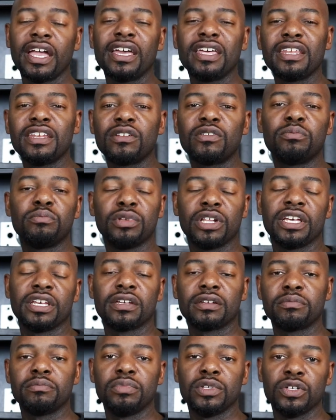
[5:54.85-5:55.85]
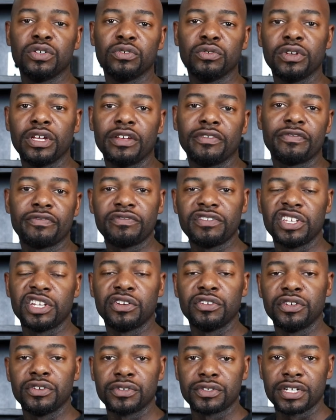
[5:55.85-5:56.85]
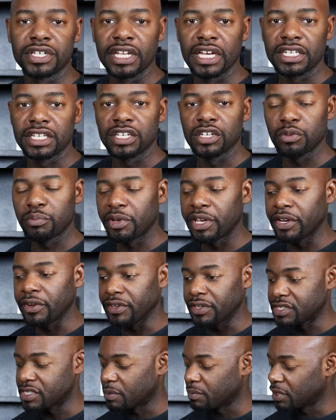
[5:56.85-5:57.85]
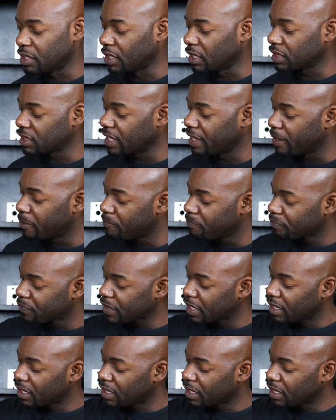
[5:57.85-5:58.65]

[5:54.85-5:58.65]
and it'll blink blue if you know you're connecting or pairing something like that.